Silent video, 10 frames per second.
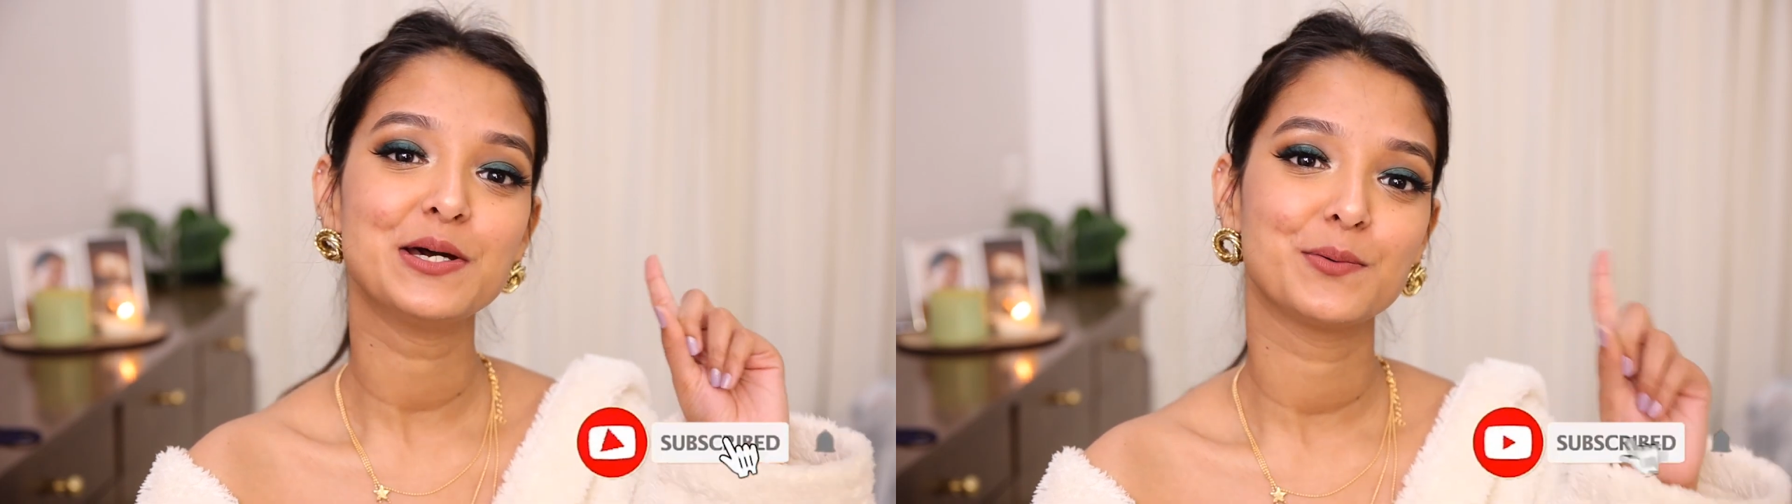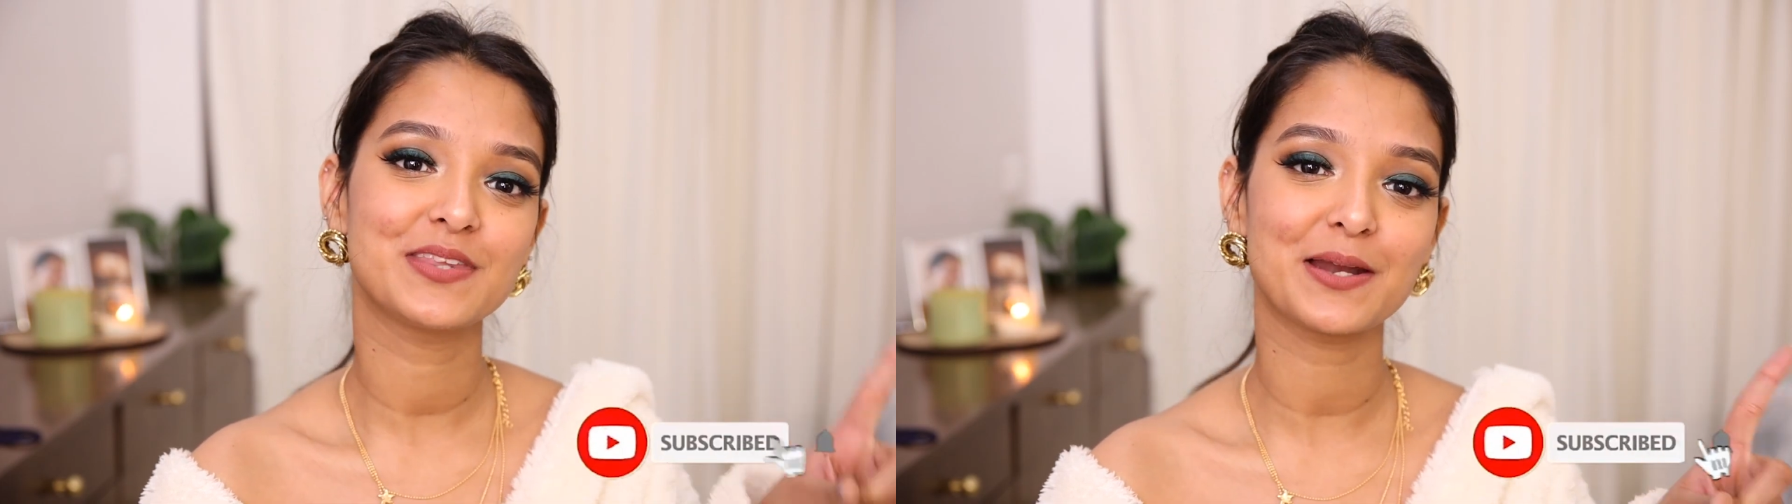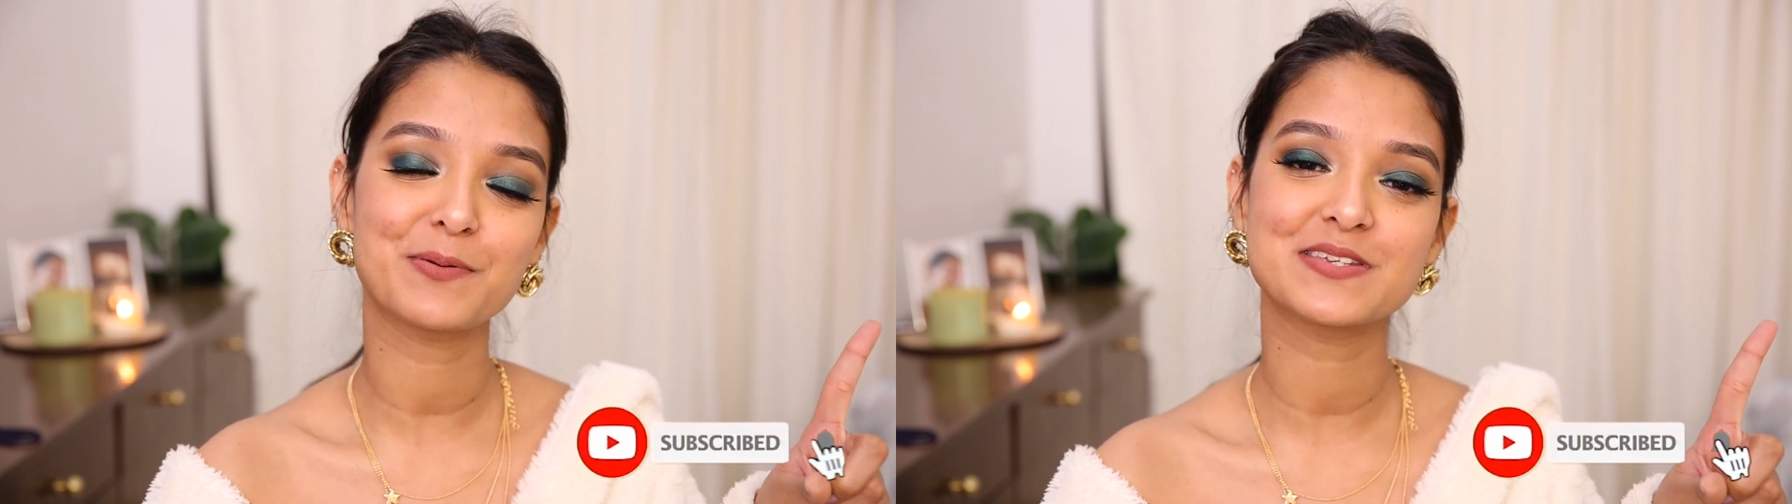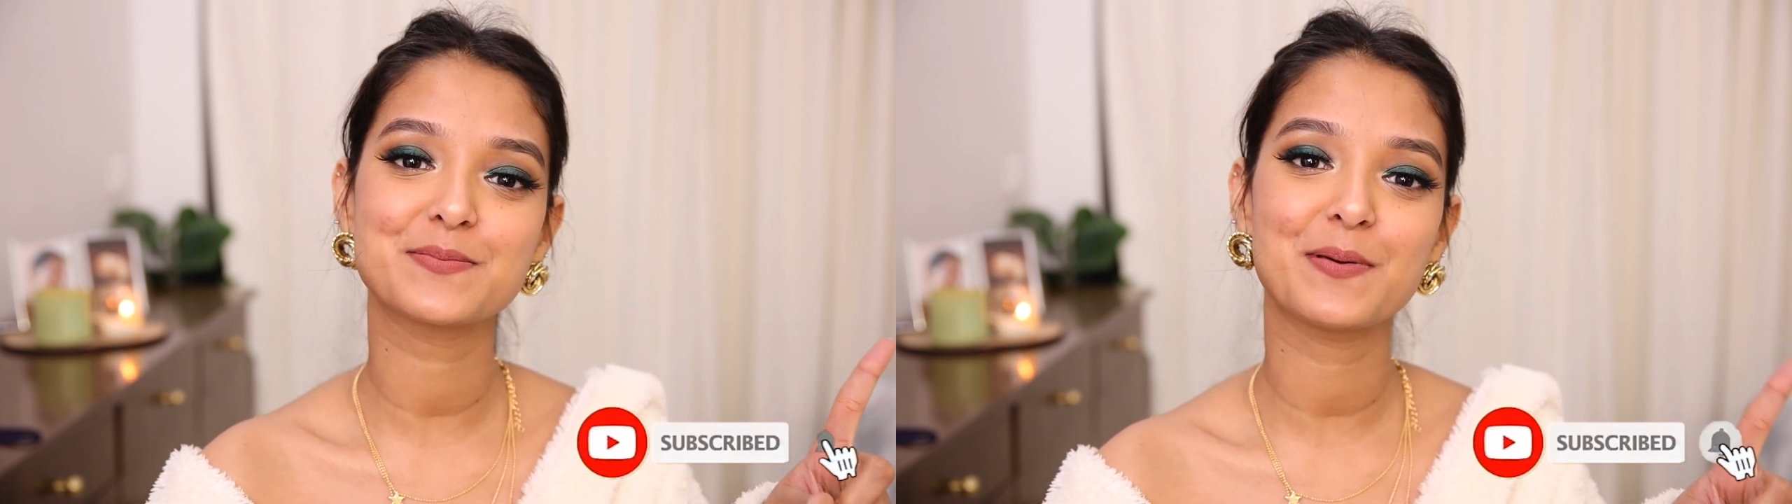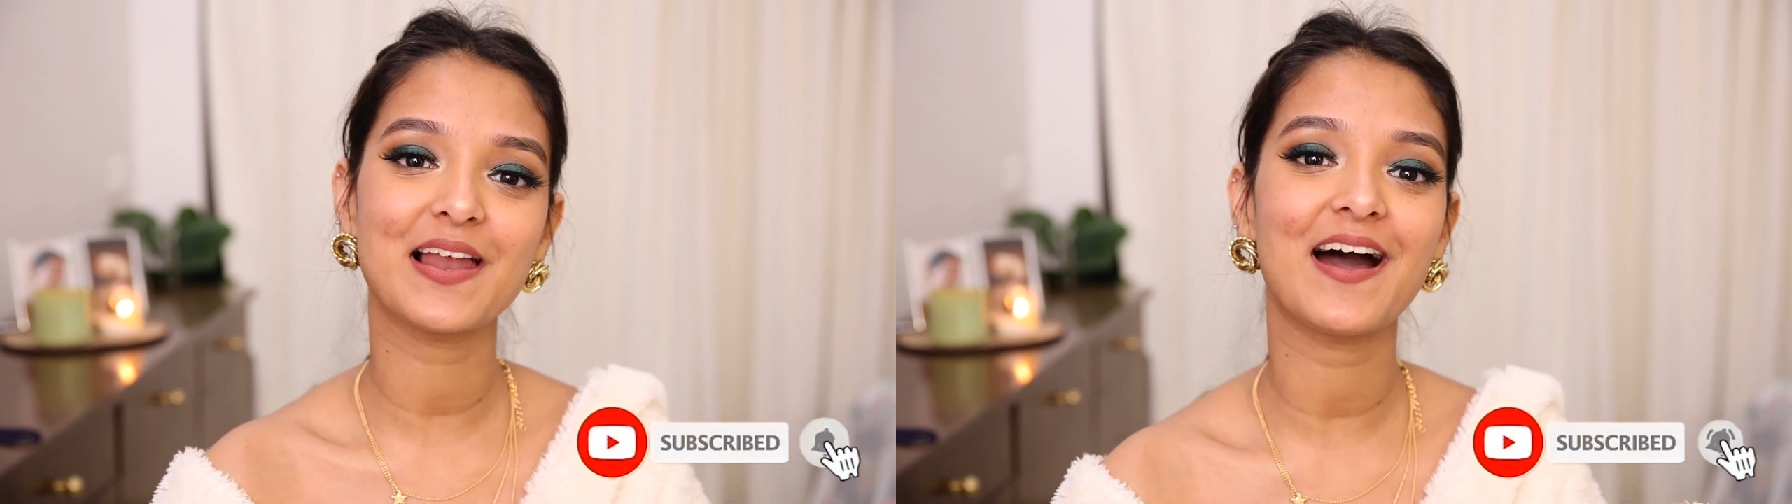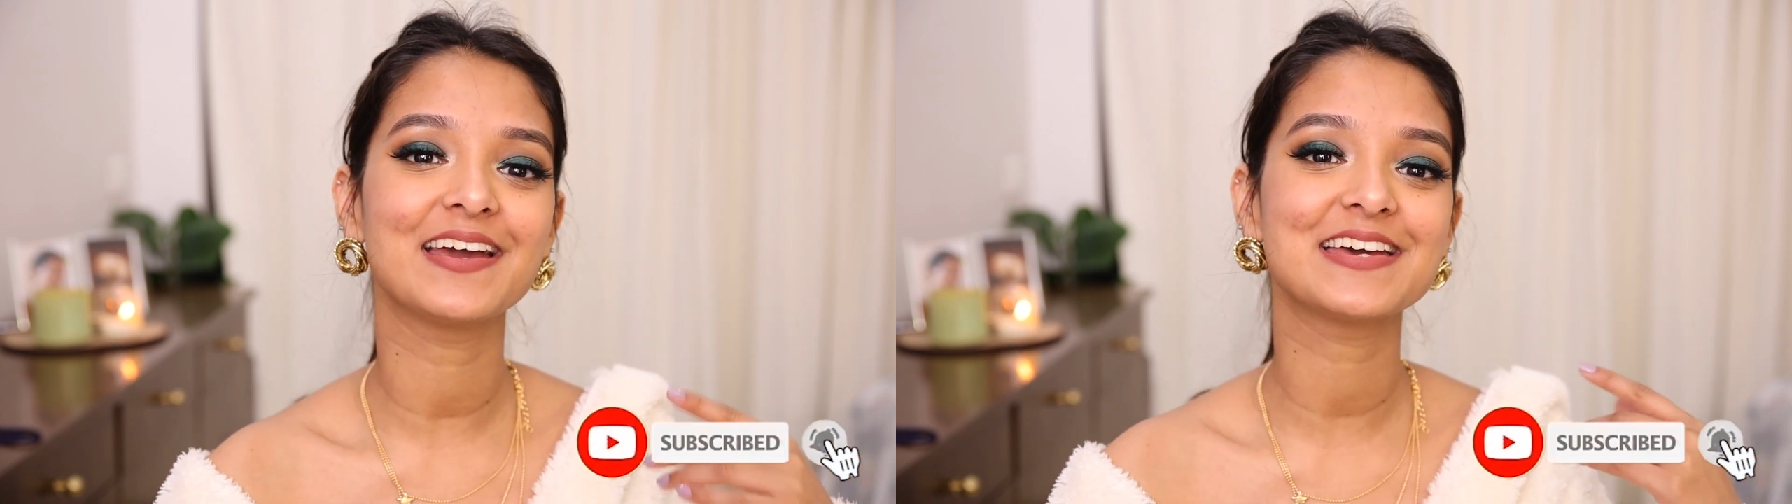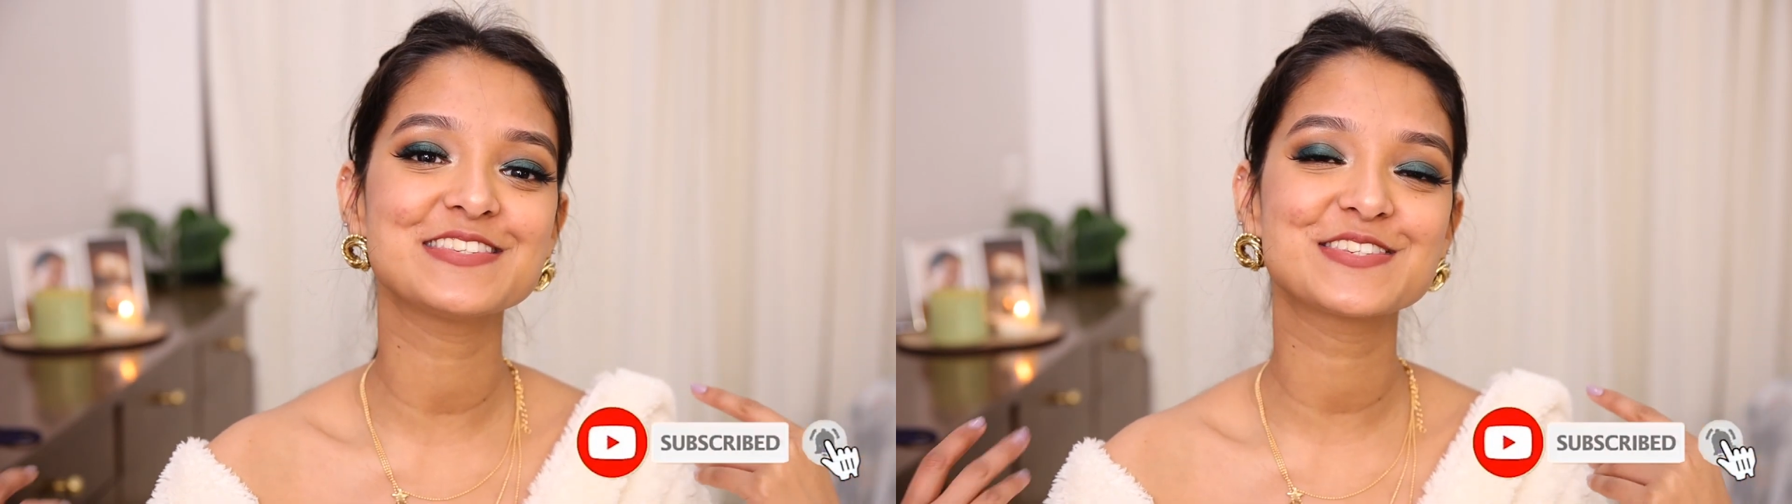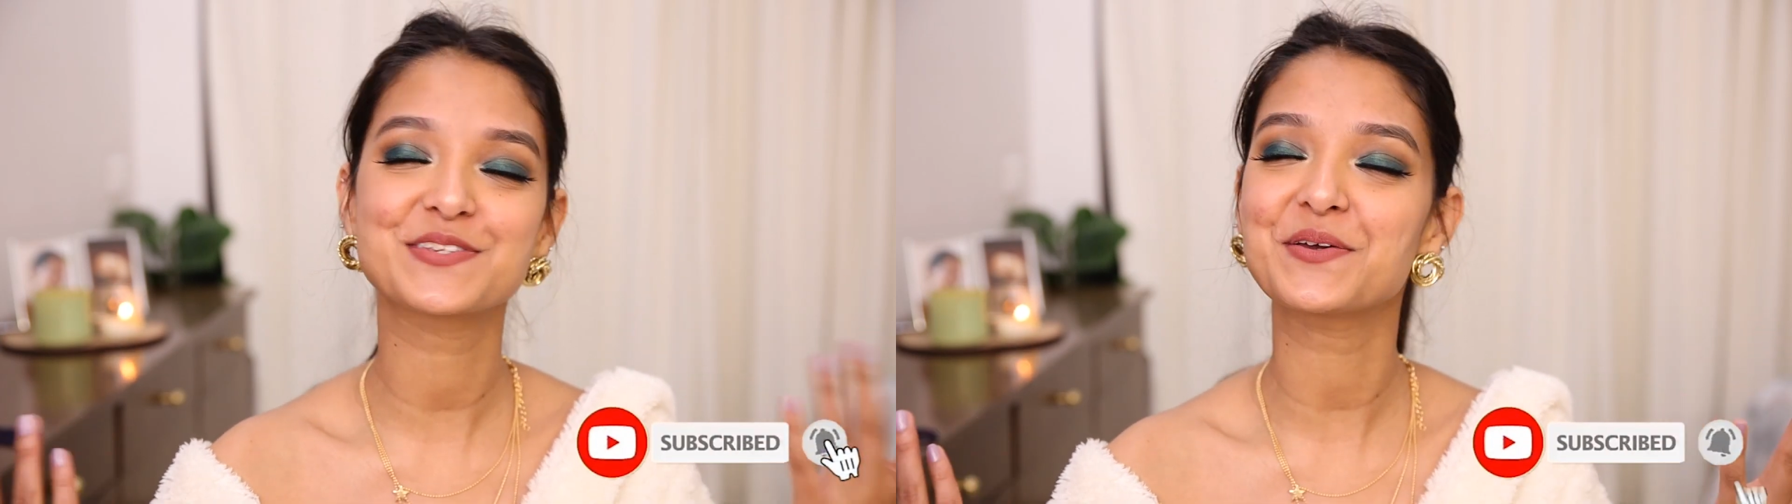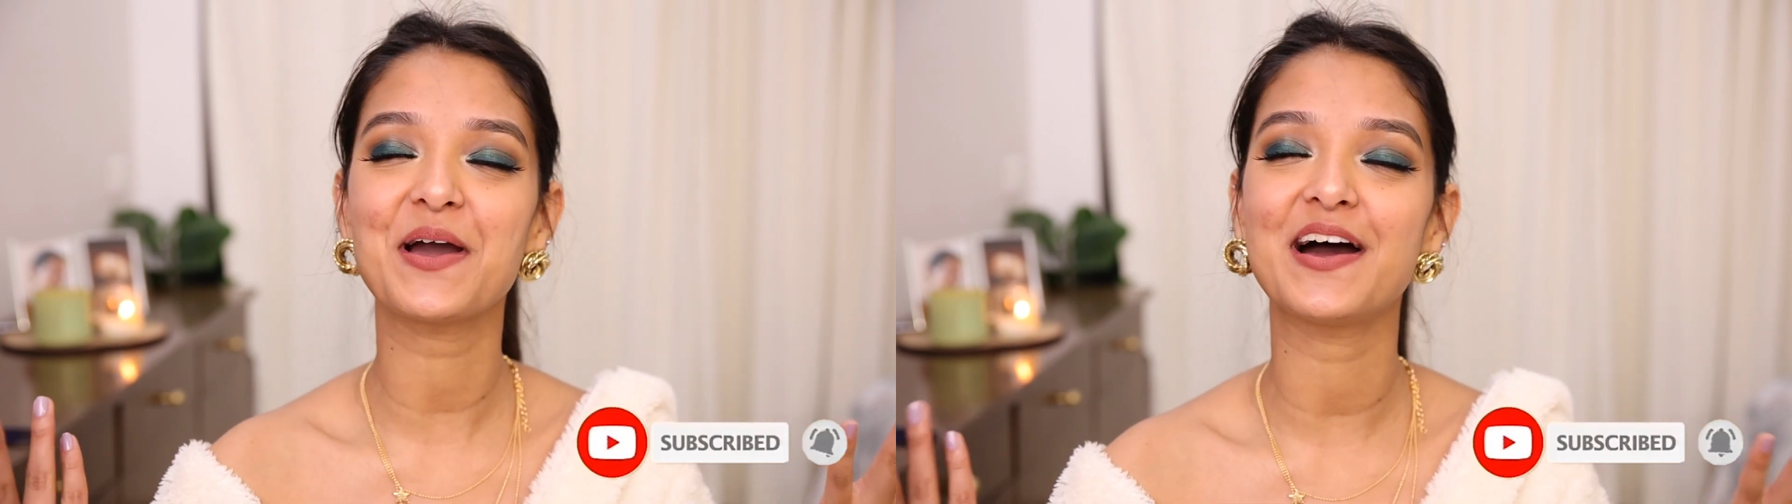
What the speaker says: With that, press the bell icon so you